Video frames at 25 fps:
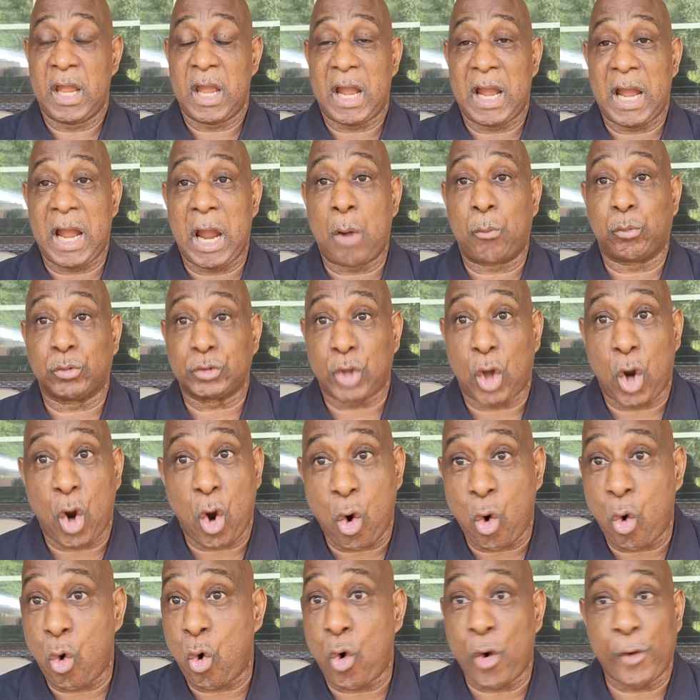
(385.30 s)
I was
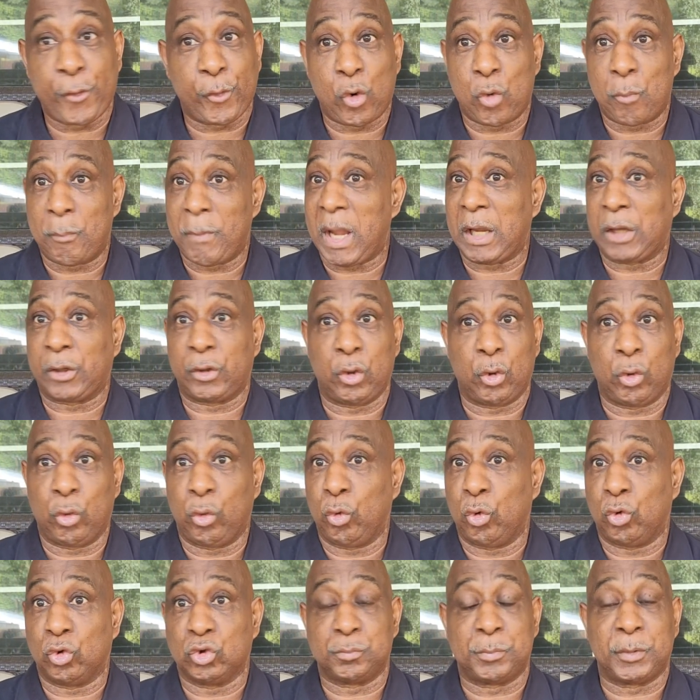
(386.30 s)
hard on my
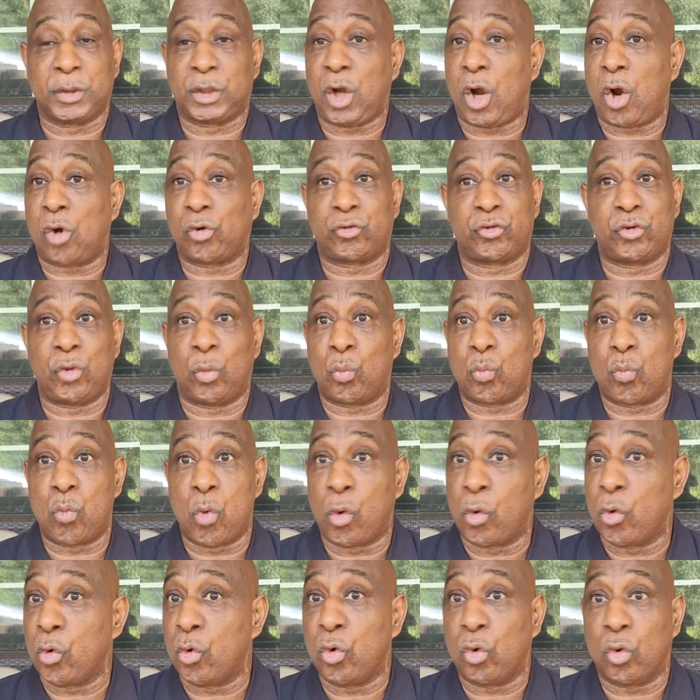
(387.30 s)
girls because the
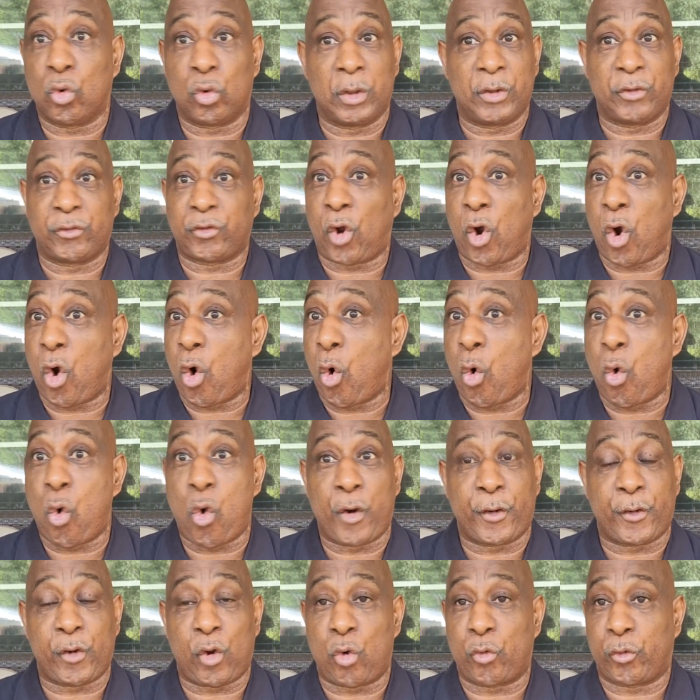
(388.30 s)
world is
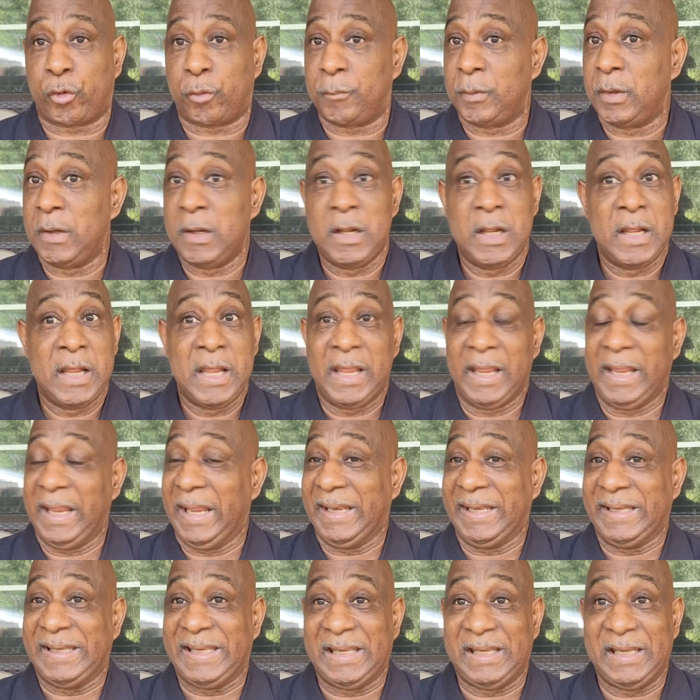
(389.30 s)
hard on them,
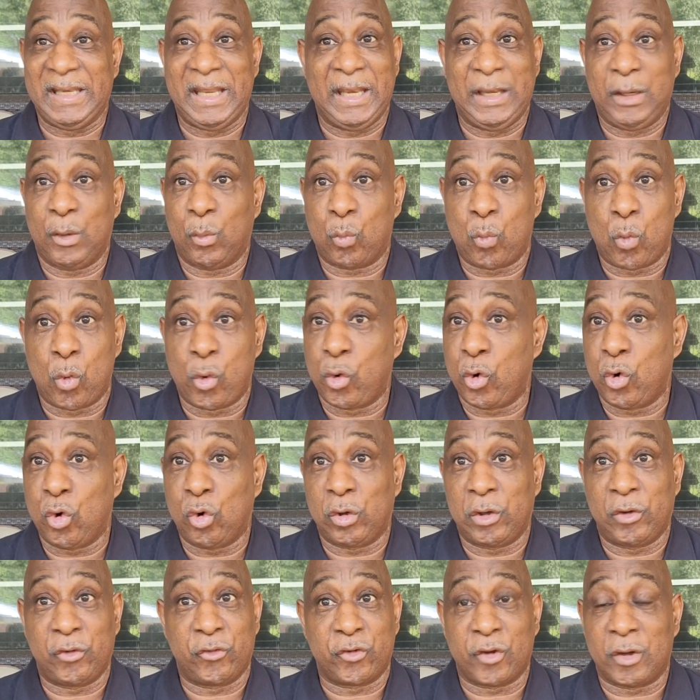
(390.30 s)
and the
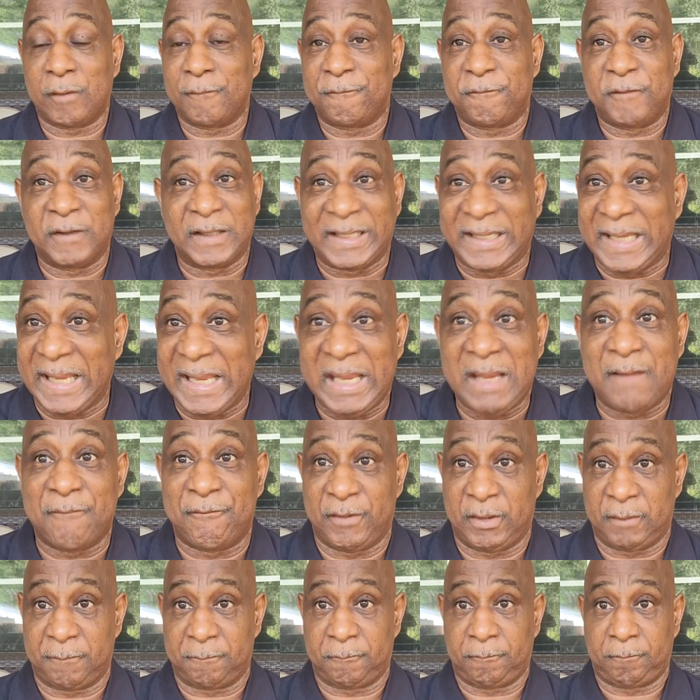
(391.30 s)
world is
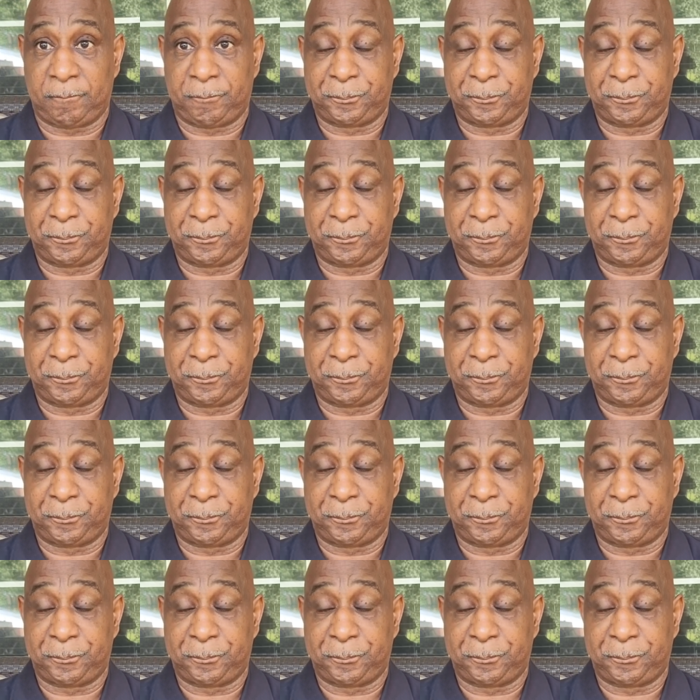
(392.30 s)
unforgiving.